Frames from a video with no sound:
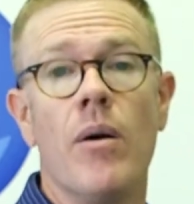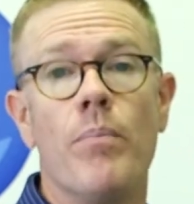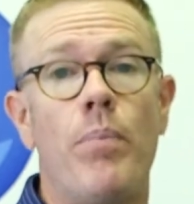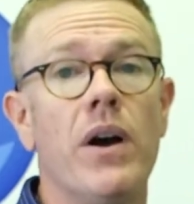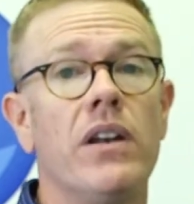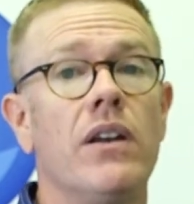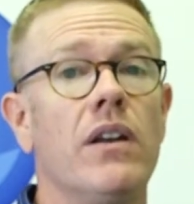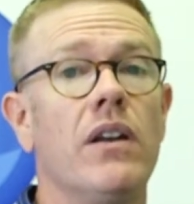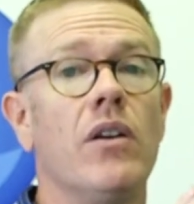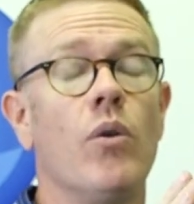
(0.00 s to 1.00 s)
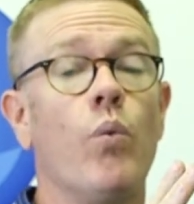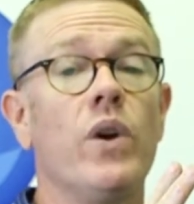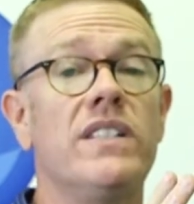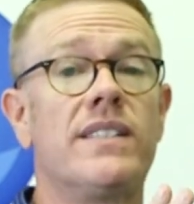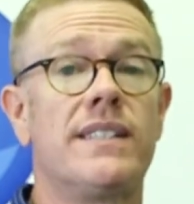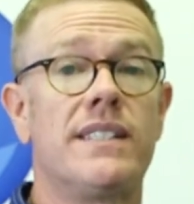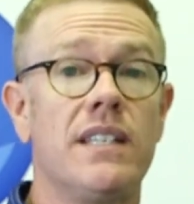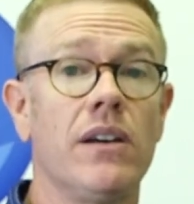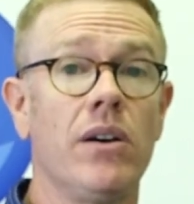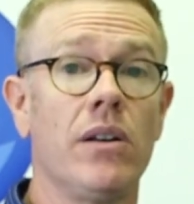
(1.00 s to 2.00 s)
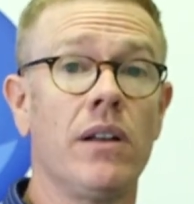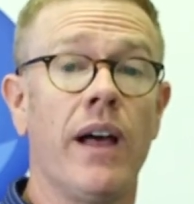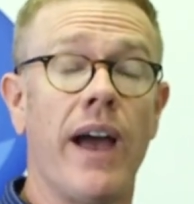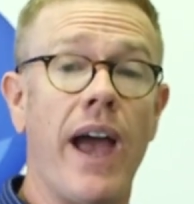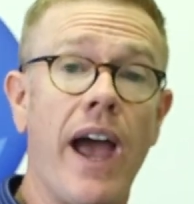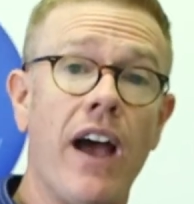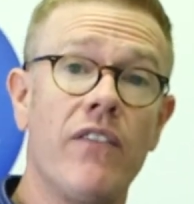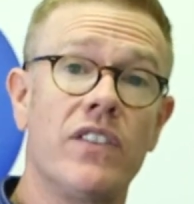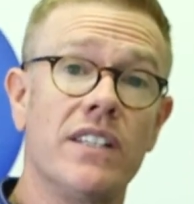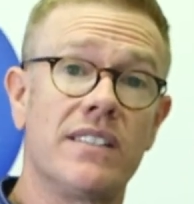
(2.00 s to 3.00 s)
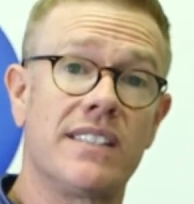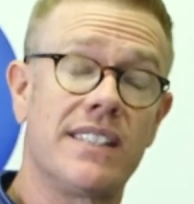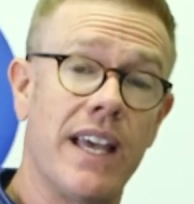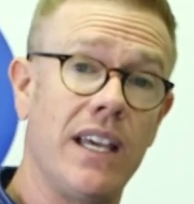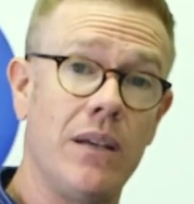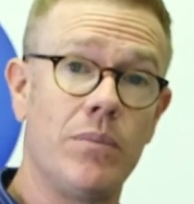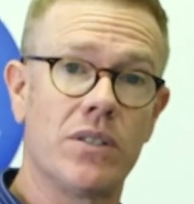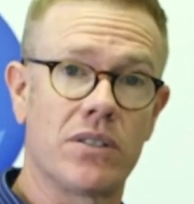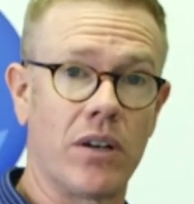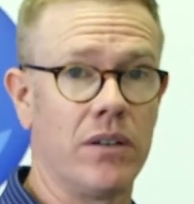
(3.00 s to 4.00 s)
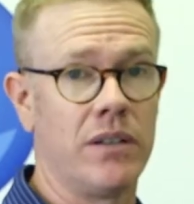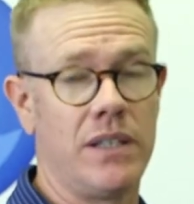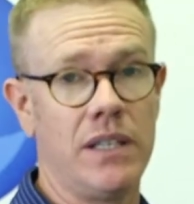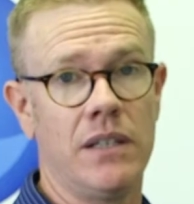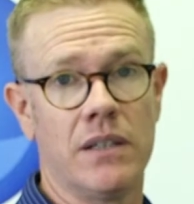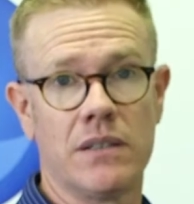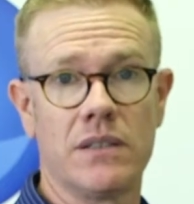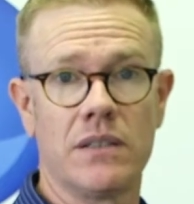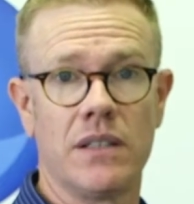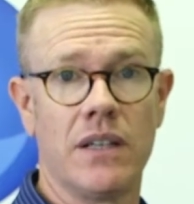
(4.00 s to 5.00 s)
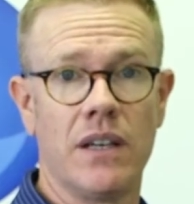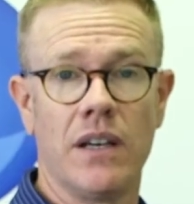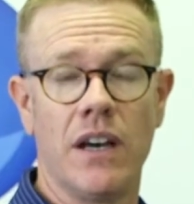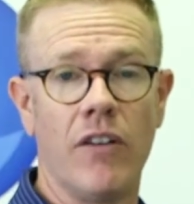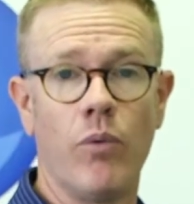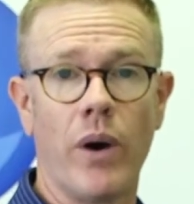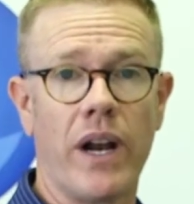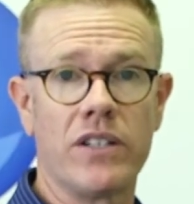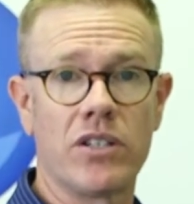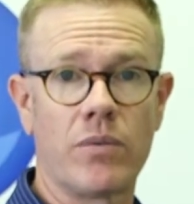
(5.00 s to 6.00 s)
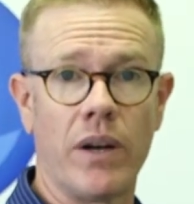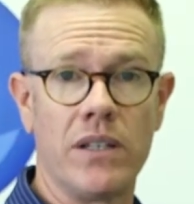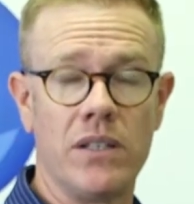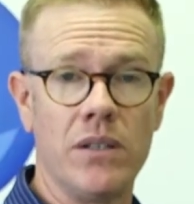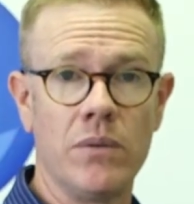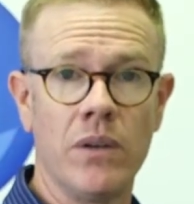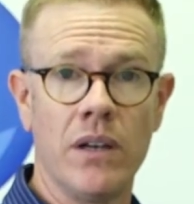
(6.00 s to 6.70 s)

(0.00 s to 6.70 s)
but we still have this same certainty of what I just read to you.